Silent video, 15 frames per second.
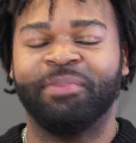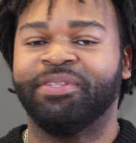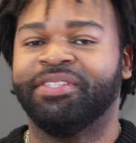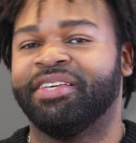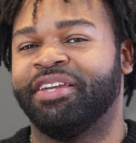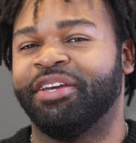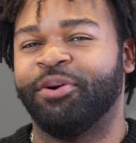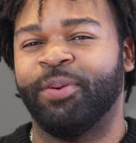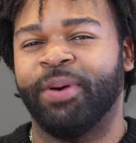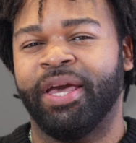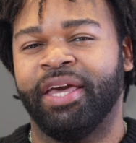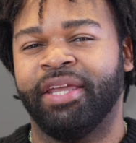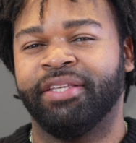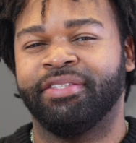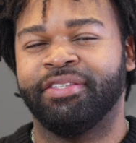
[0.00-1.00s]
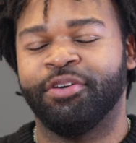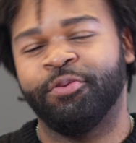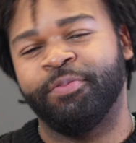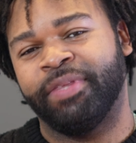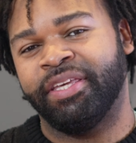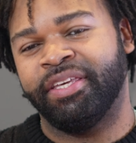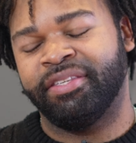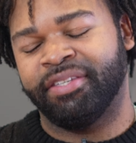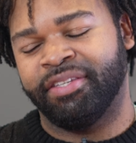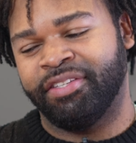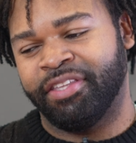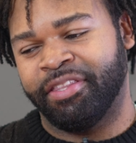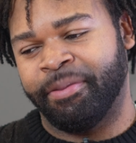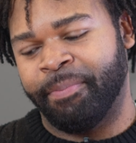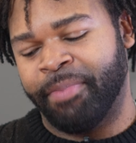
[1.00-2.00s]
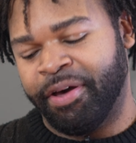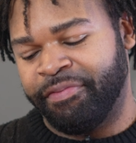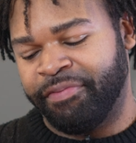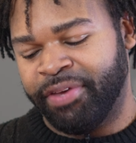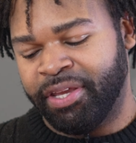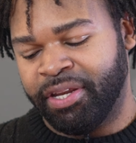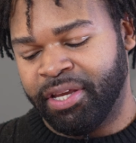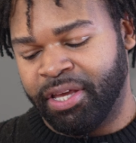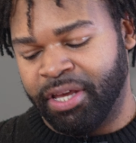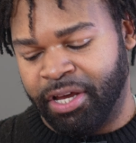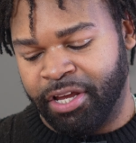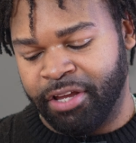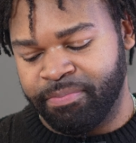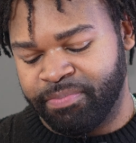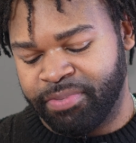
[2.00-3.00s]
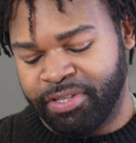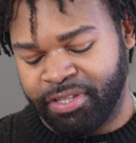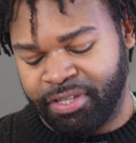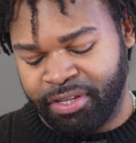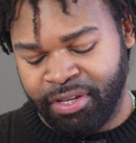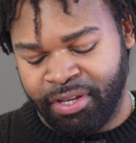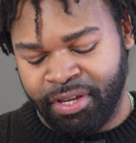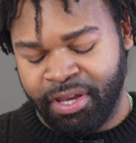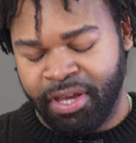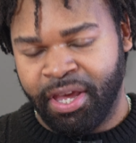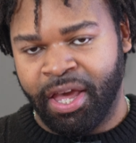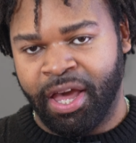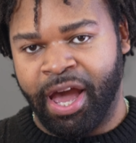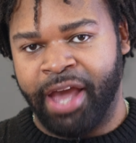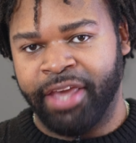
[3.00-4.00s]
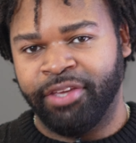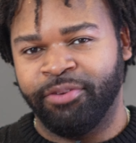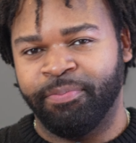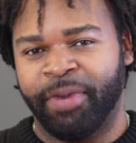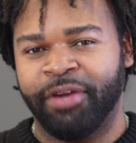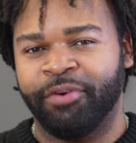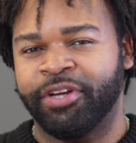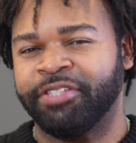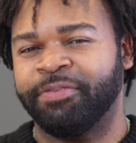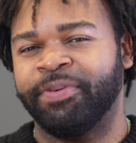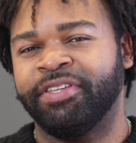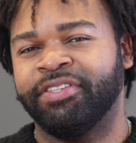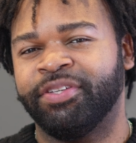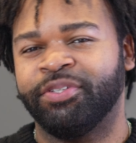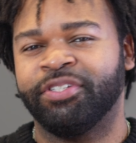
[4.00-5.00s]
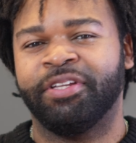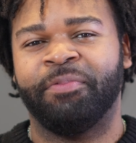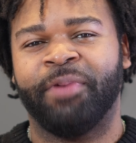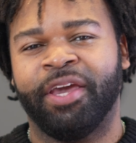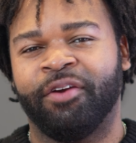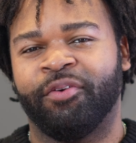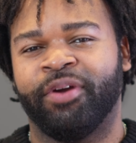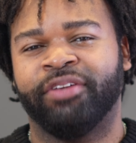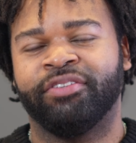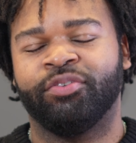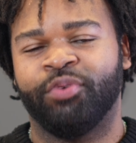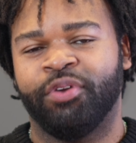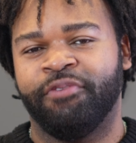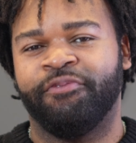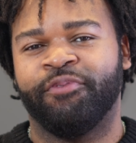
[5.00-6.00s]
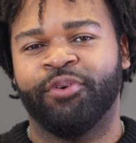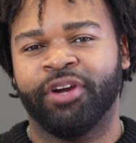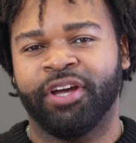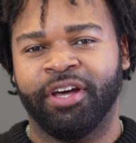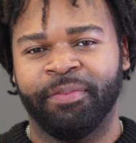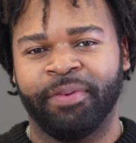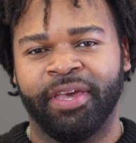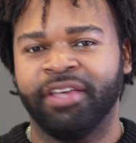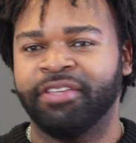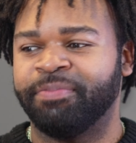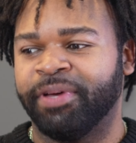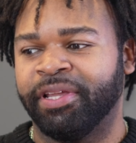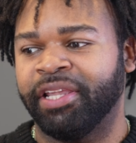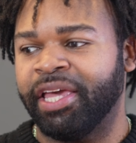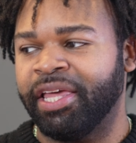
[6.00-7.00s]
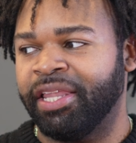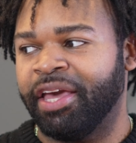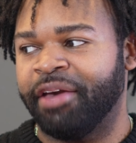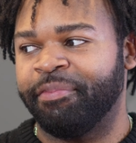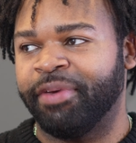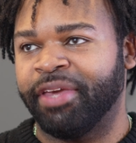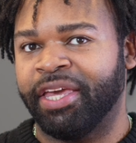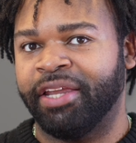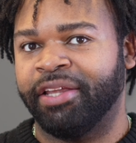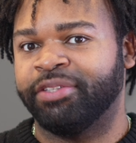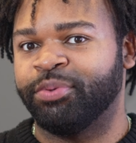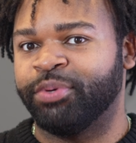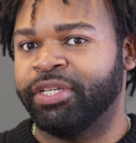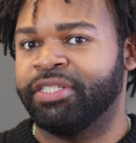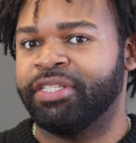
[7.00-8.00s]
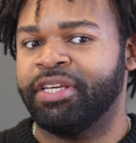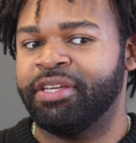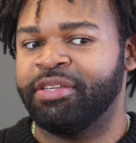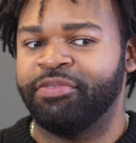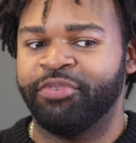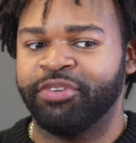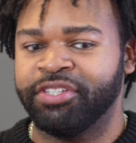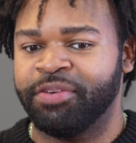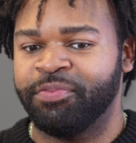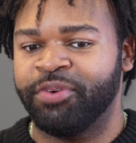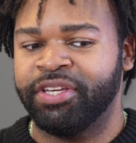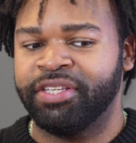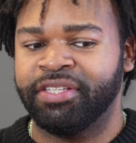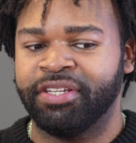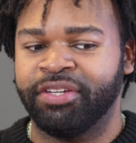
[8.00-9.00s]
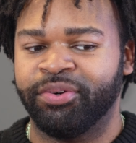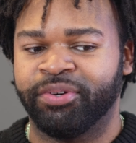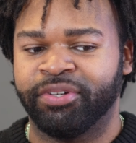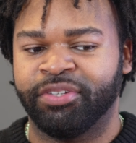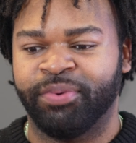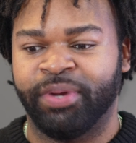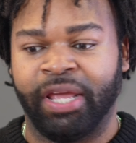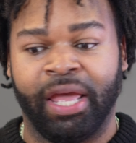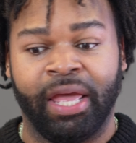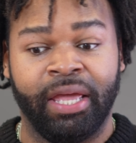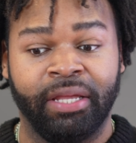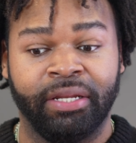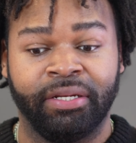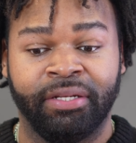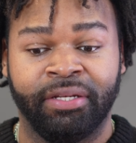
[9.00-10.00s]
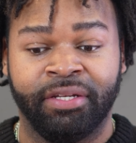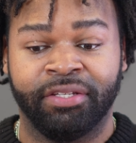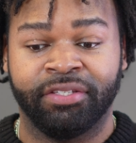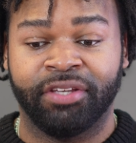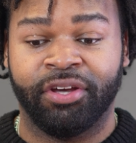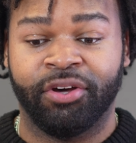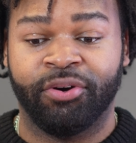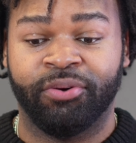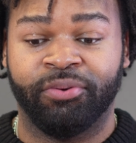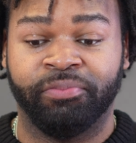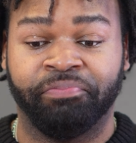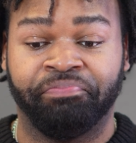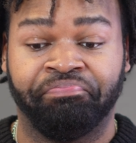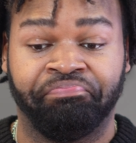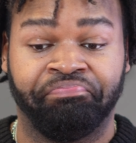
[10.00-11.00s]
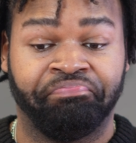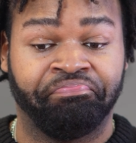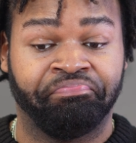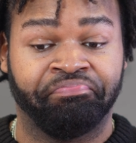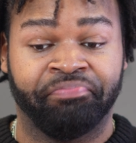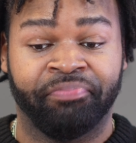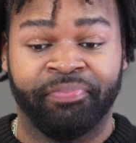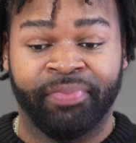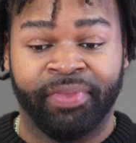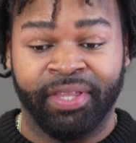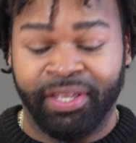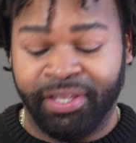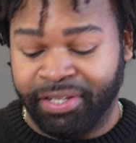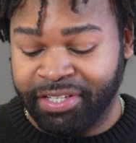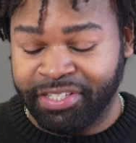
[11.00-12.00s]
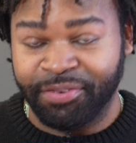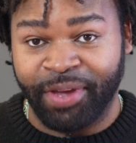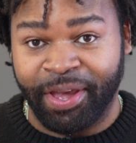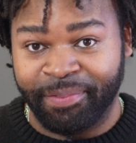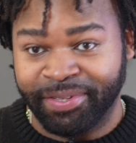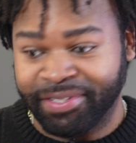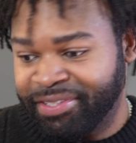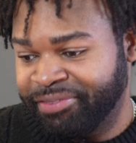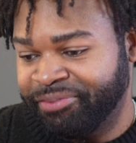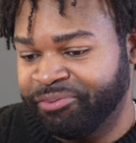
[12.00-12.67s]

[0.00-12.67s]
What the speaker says: just gonna go ahead and scoop these into the muffin cups. My recipes usually make around 24 cupcakes, but lately I've been getting 26 for some reason, or 28. So let's see what happens.